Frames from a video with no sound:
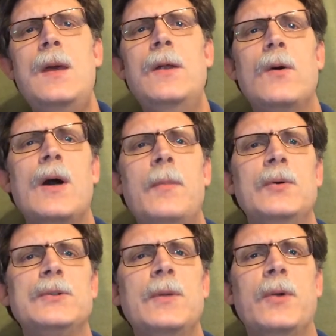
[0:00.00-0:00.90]
you know, a
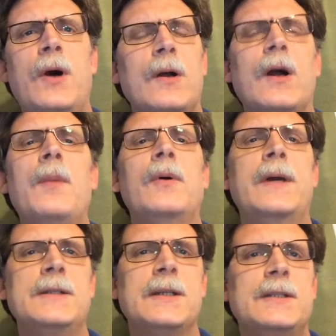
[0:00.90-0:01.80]
couple
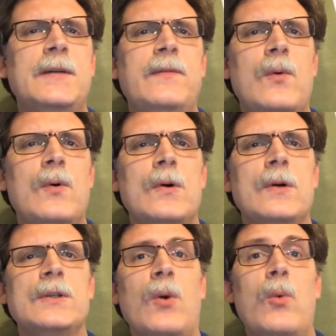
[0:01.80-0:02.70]

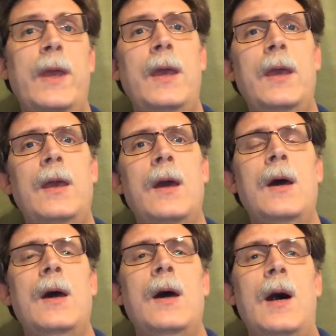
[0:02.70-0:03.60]
N64s, a Wii,
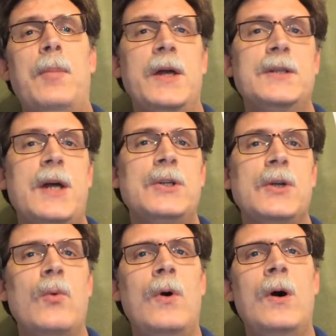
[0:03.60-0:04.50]
a
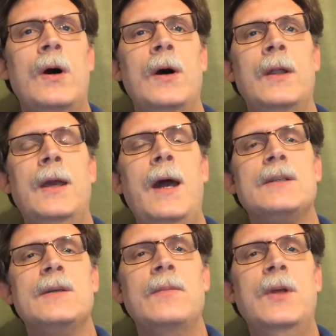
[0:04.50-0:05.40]
PlayStation 1. He
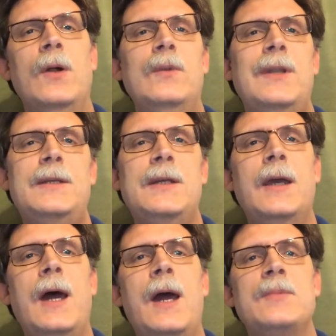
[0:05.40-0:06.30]
had some, you know,
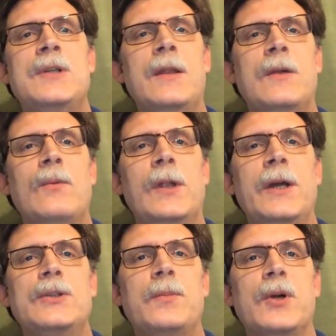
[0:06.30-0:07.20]
decent games, nothing
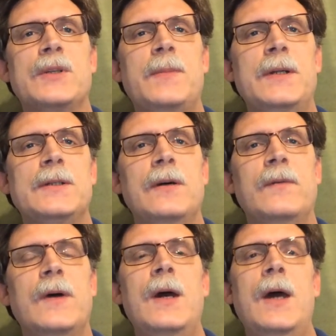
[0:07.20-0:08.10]
really super
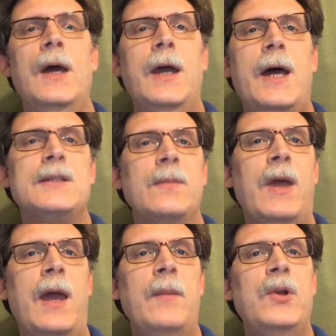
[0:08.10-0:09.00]
expensive. He had some
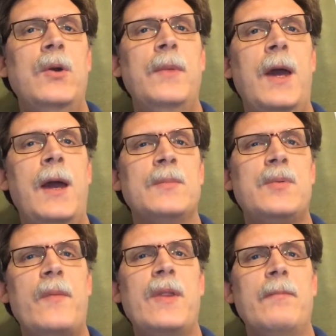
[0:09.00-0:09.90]
GameCube games.
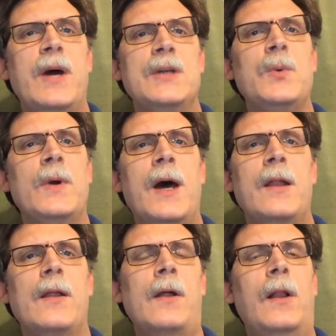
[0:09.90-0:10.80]
Probably the best one
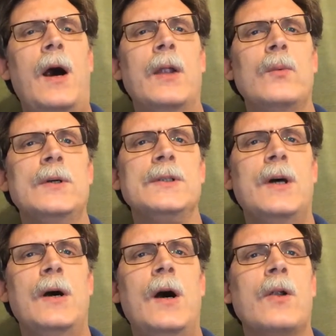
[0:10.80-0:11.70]
out of the lot was
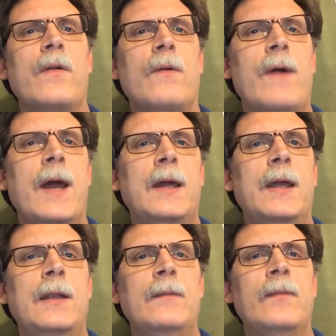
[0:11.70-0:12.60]
Hunter the
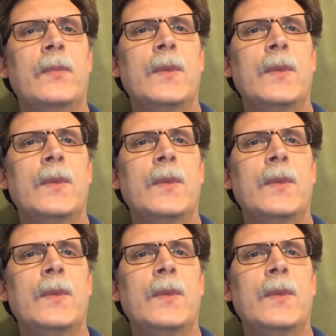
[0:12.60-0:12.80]
Reckoning,